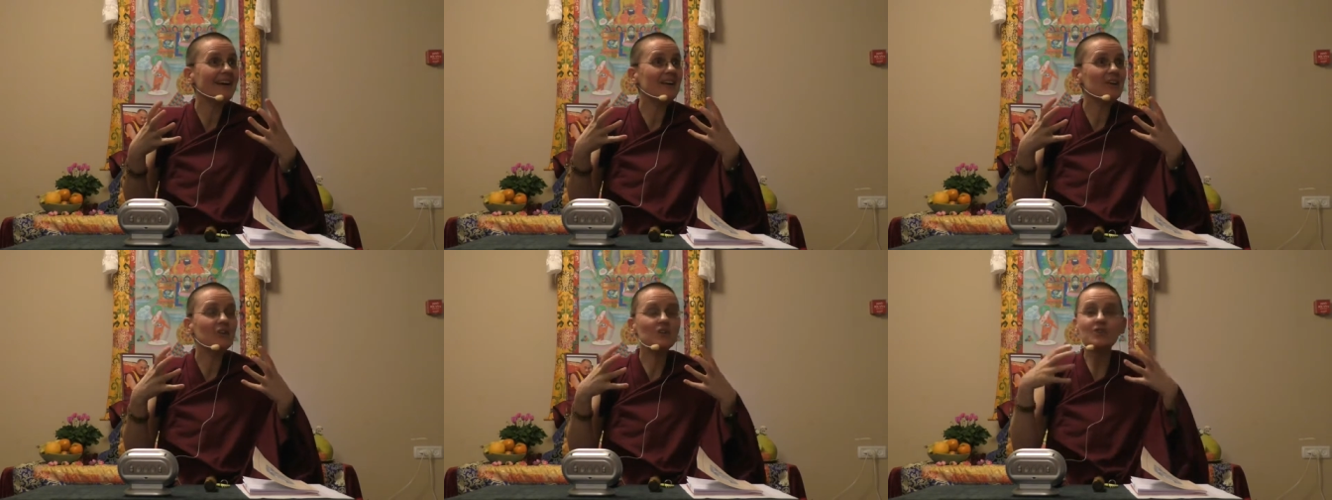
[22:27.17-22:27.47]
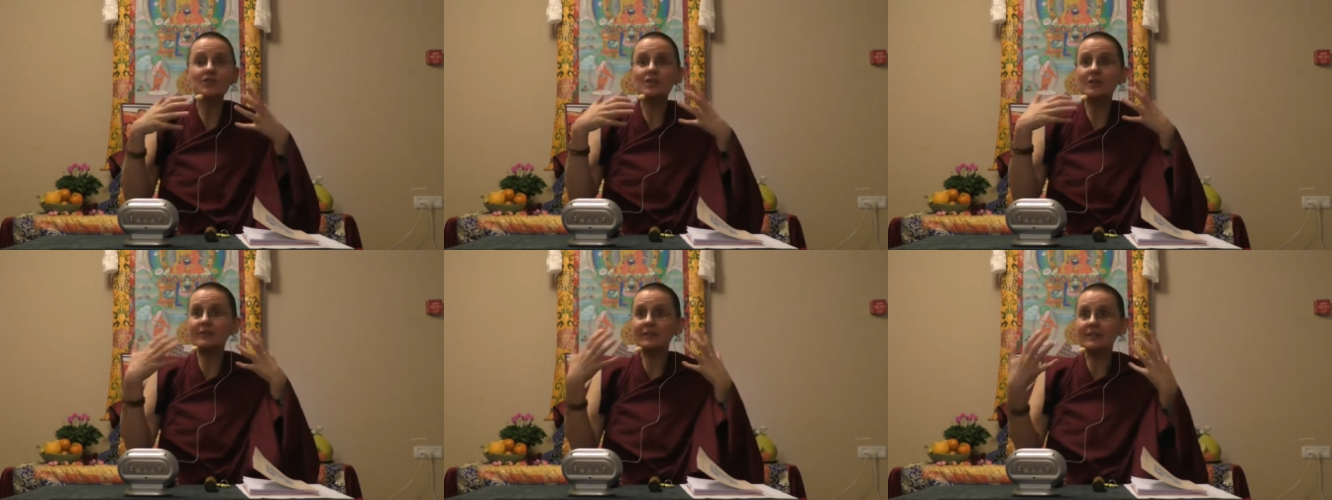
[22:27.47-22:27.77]
you
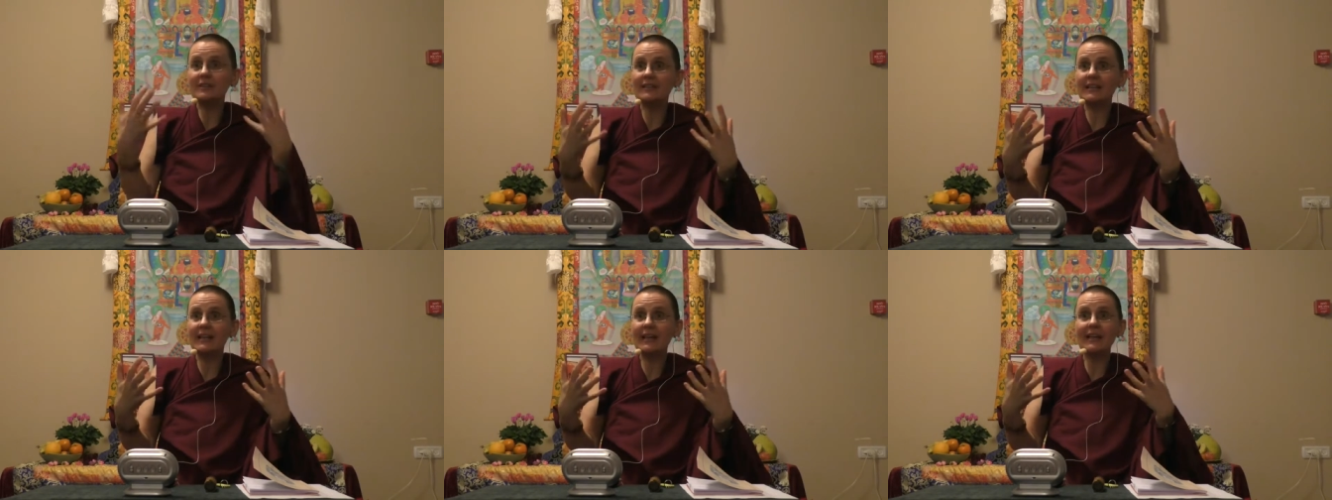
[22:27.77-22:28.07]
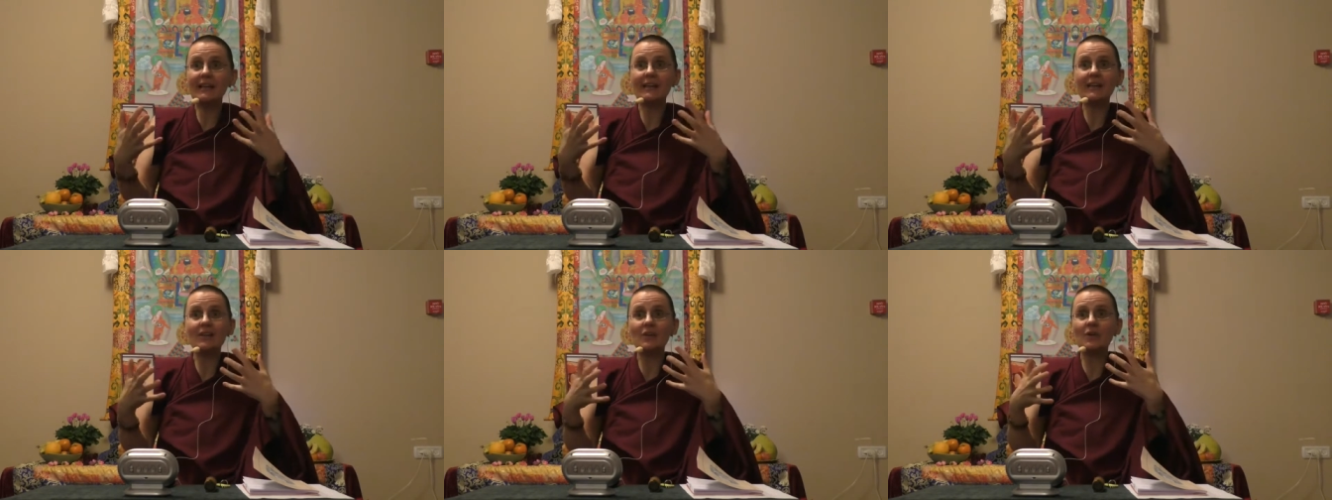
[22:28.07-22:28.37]
still
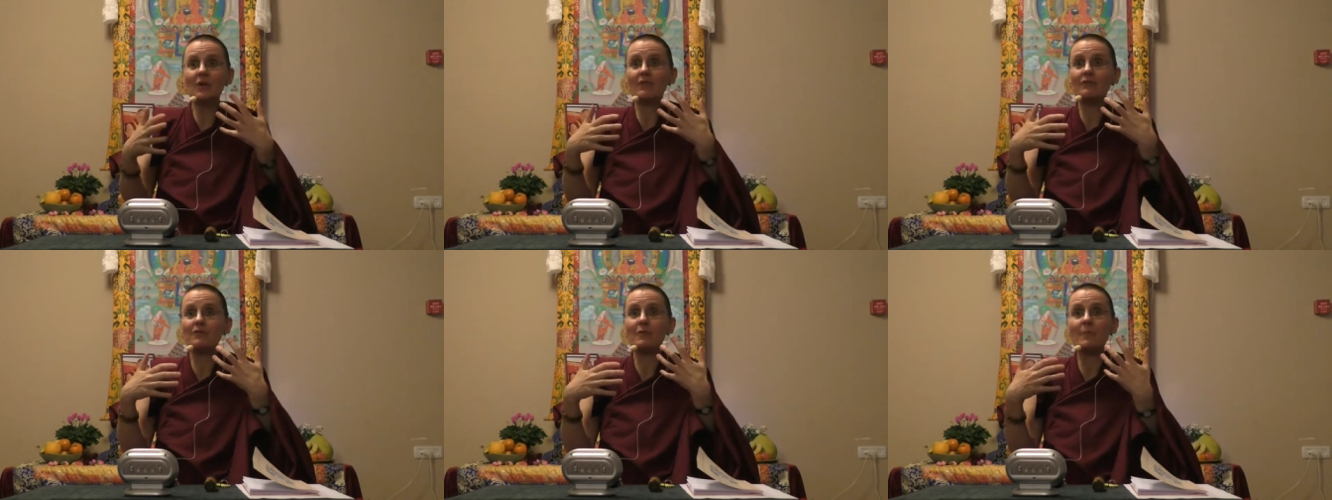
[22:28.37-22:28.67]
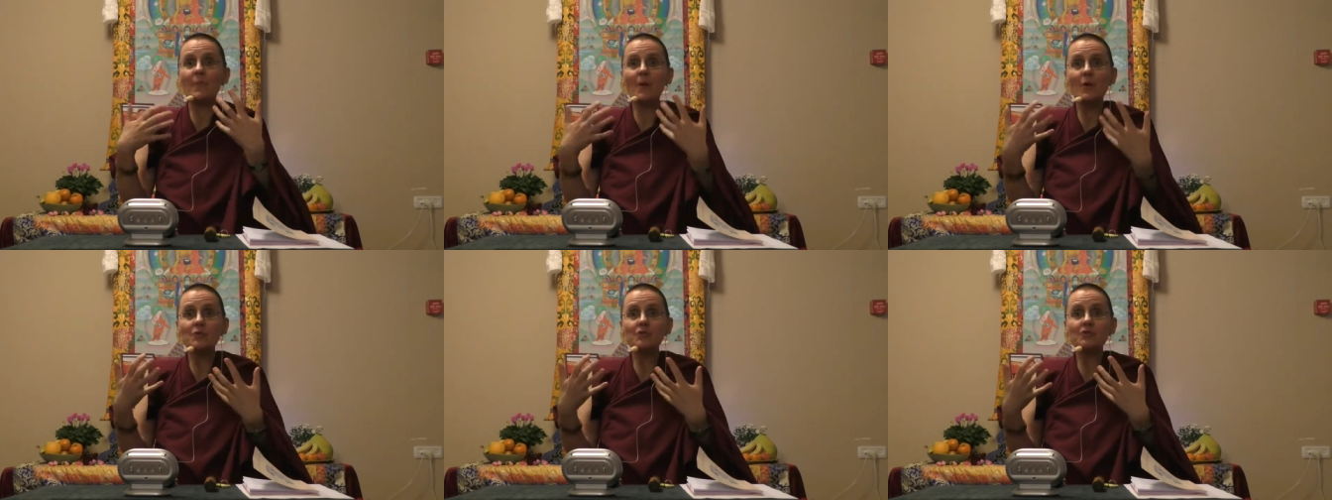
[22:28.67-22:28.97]
think, you have
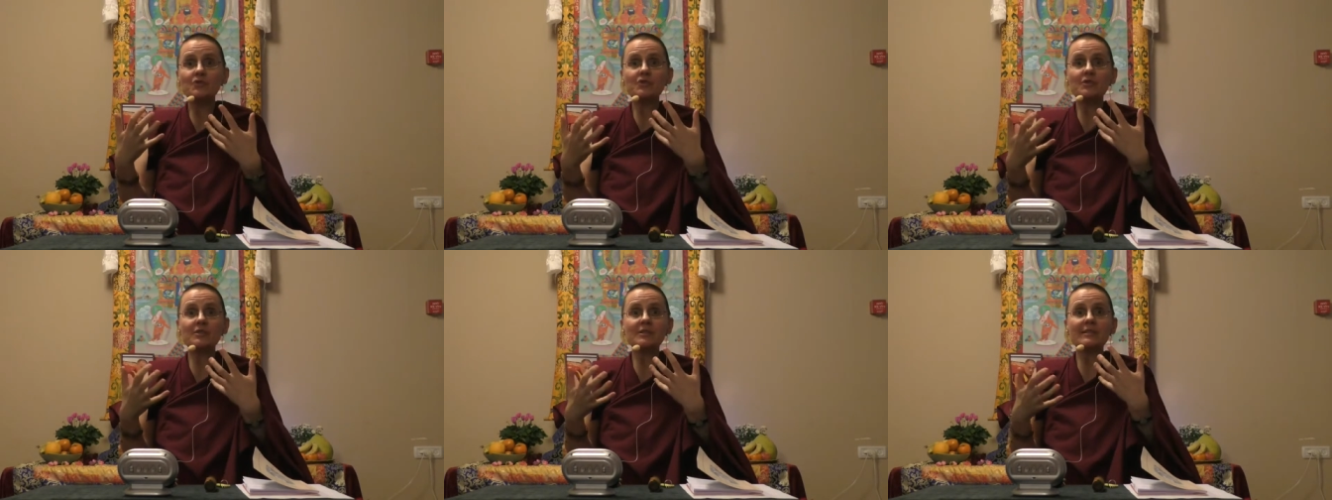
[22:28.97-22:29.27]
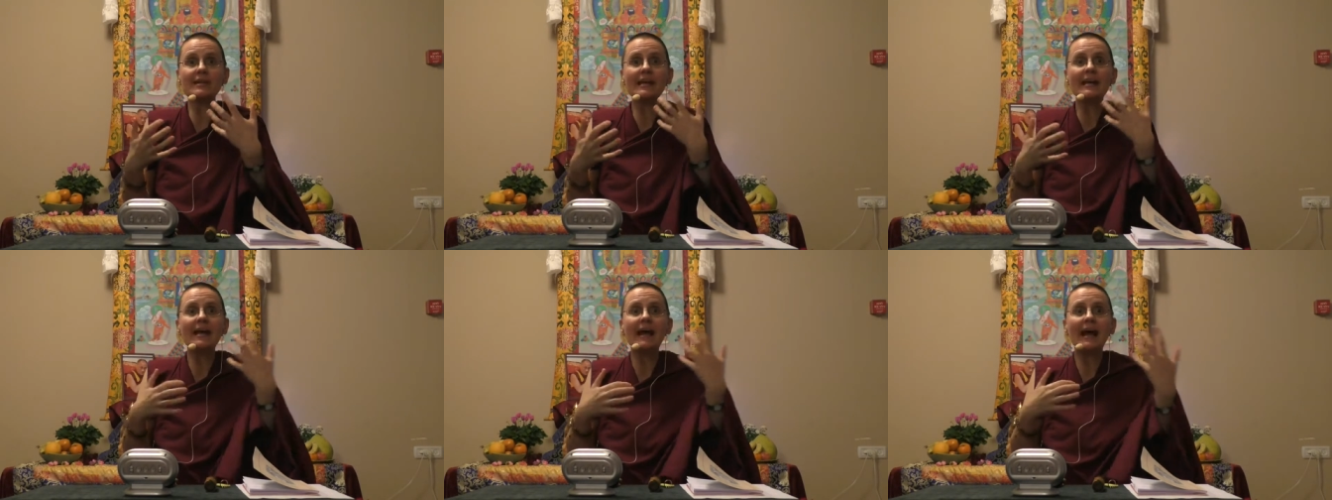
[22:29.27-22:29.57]
emotions.